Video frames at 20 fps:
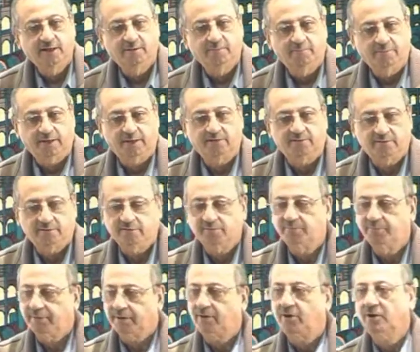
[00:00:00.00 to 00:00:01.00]
But
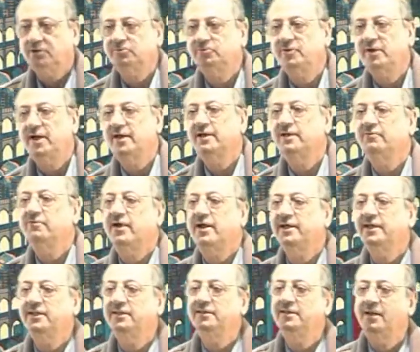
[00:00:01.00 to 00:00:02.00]
because we are
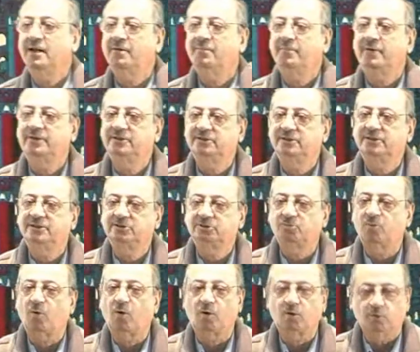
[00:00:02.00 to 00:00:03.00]
dividing the numbers in
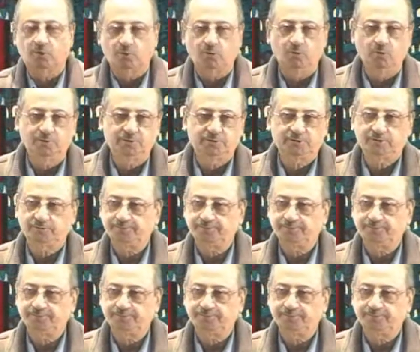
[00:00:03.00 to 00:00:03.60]
small groups,